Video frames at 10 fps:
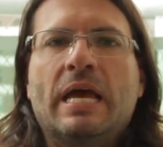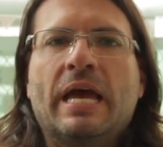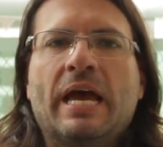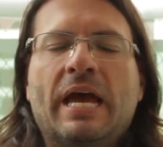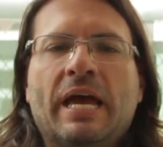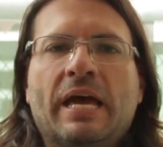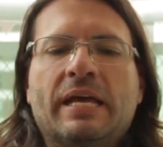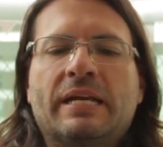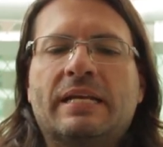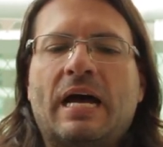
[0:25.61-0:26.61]

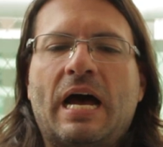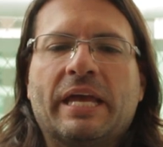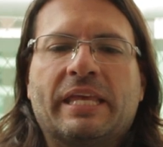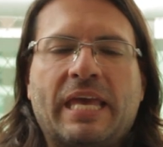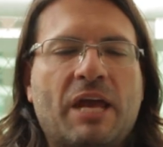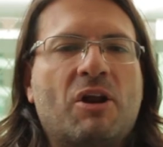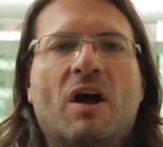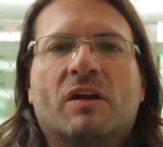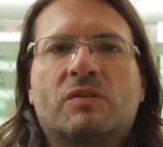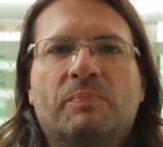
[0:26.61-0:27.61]
And I
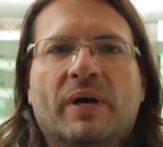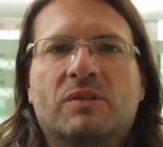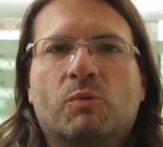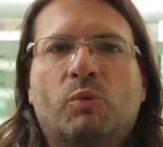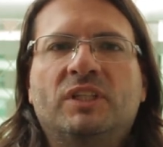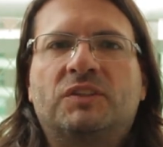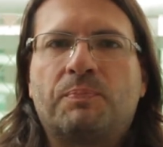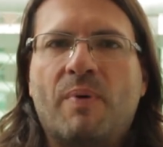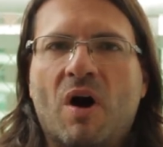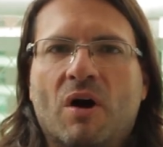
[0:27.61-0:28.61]
cannot but
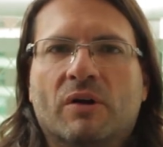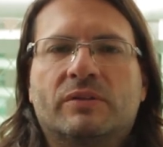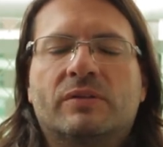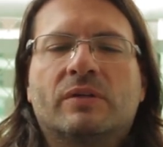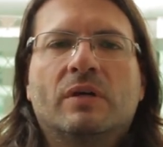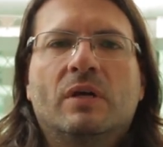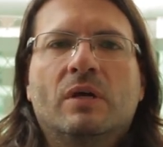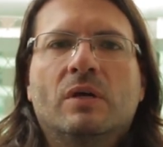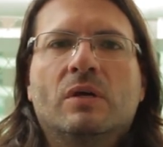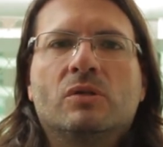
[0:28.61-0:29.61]
respond
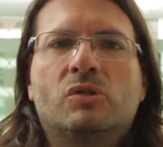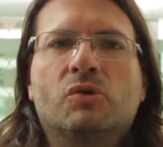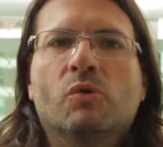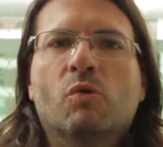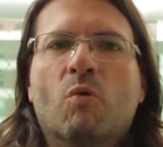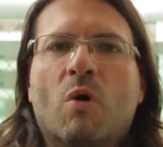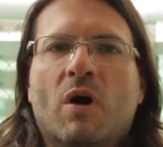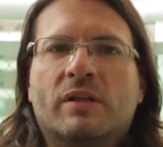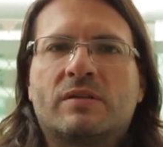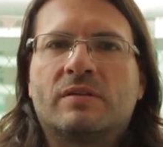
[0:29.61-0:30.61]
to
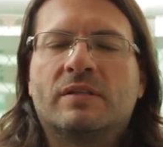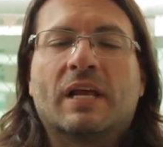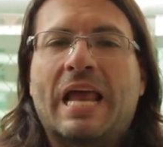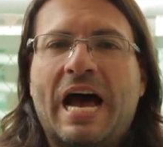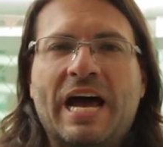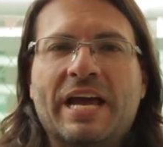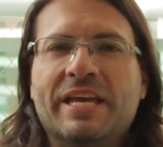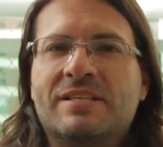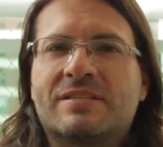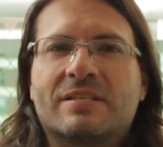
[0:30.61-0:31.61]
what the
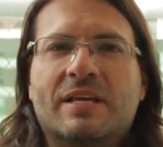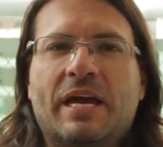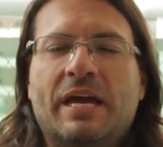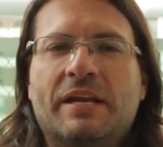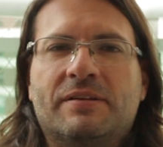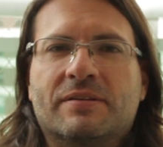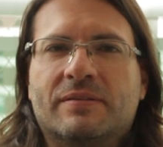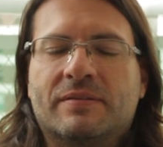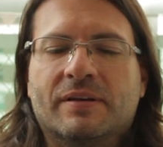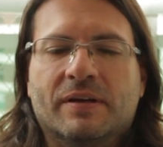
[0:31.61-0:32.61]
lies and
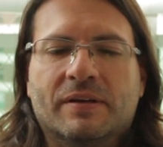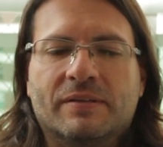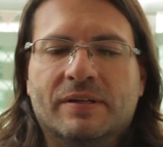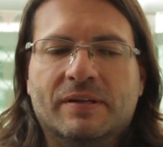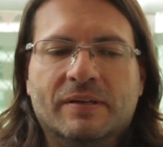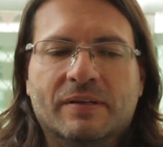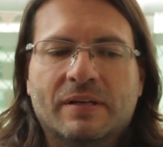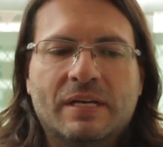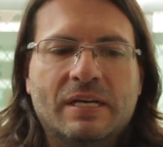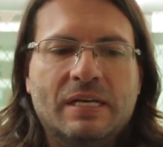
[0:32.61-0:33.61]
the the
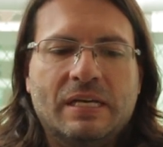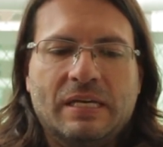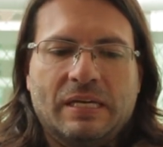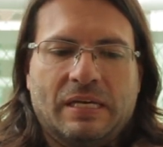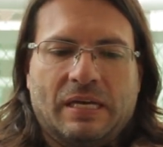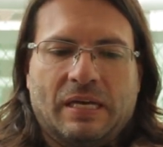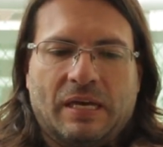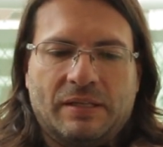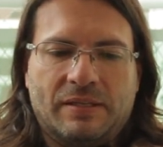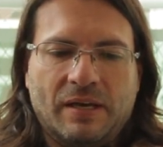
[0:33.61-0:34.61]

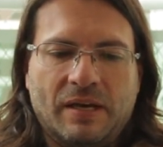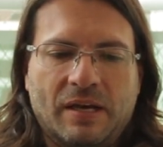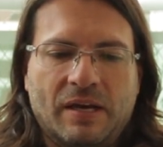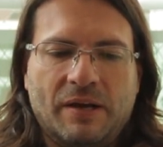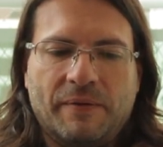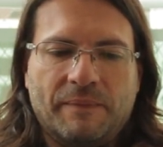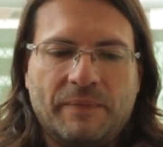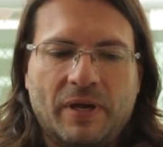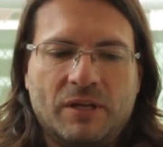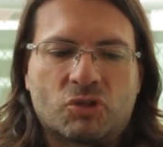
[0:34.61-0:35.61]
the
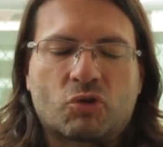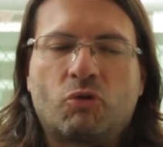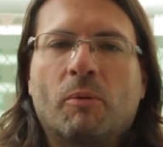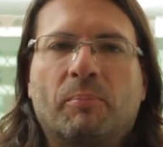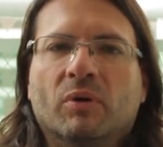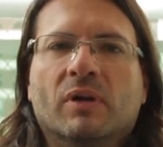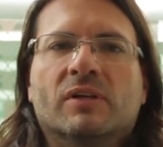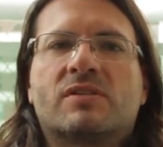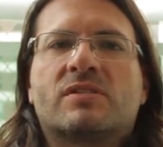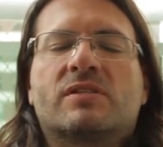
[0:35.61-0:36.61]

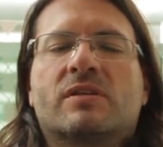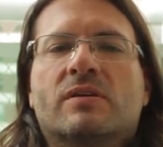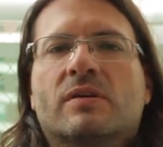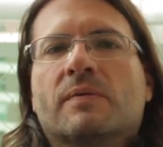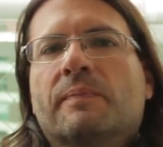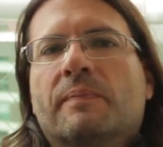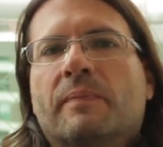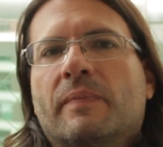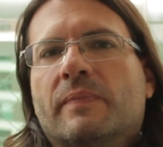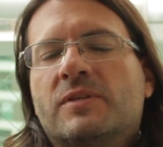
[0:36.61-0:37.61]
unscrupulous
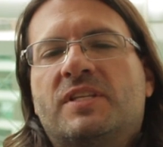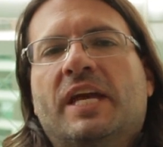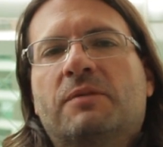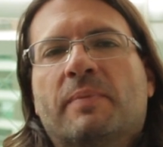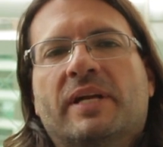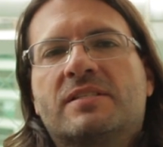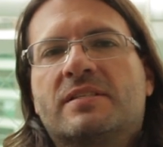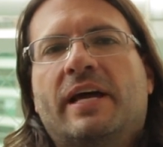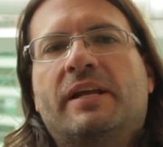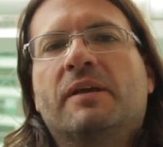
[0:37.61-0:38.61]
statements
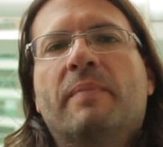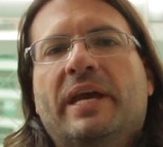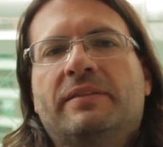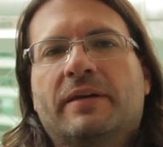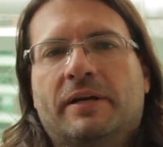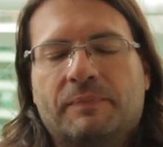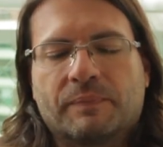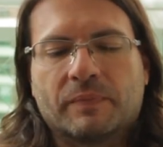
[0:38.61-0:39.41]
that he made there,